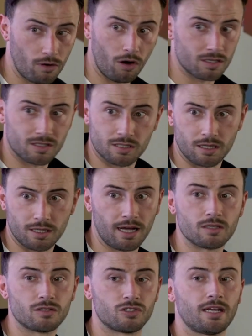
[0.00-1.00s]
Yeah. Honestly, that
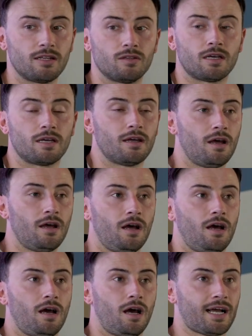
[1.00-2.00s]
is genuinely,
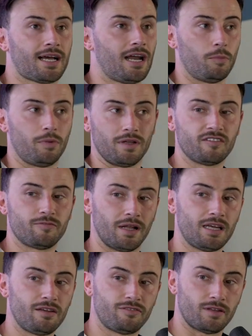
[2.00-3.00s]
I cannot believe my life.